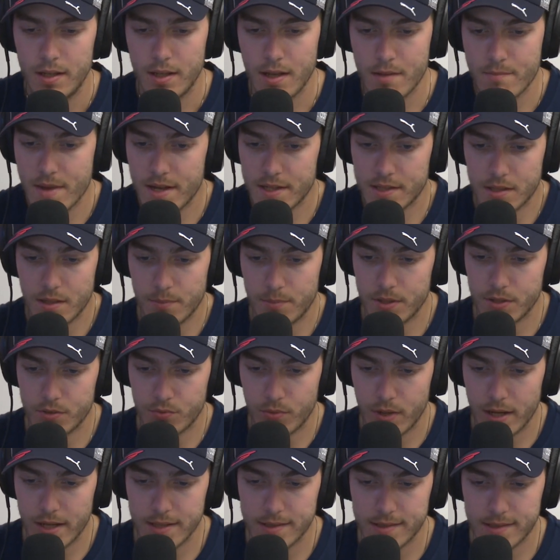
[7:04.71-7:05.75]
It messed up
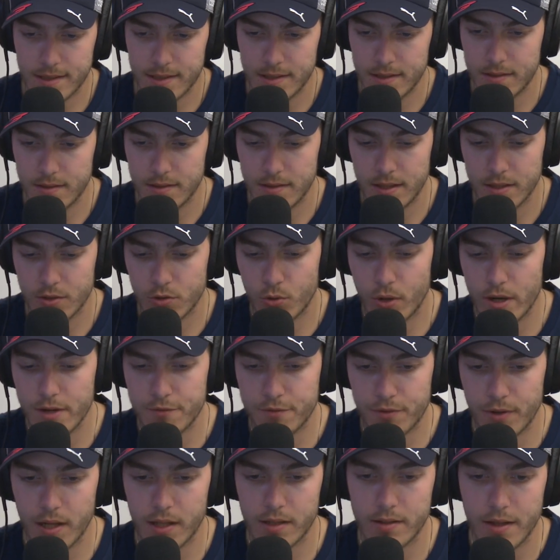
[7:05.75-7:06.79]
his race, and quite
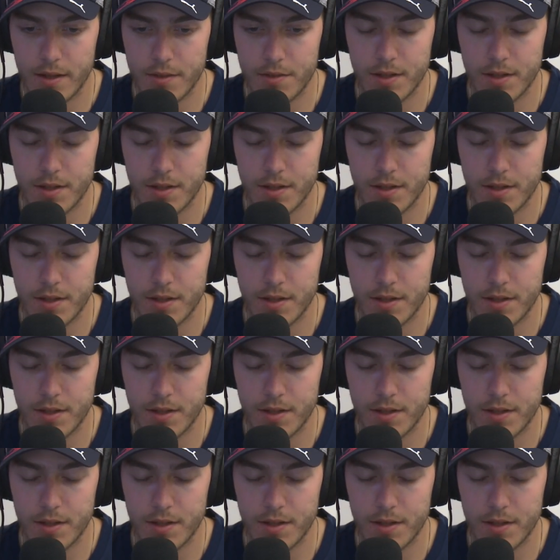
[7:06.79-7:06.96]
frankly,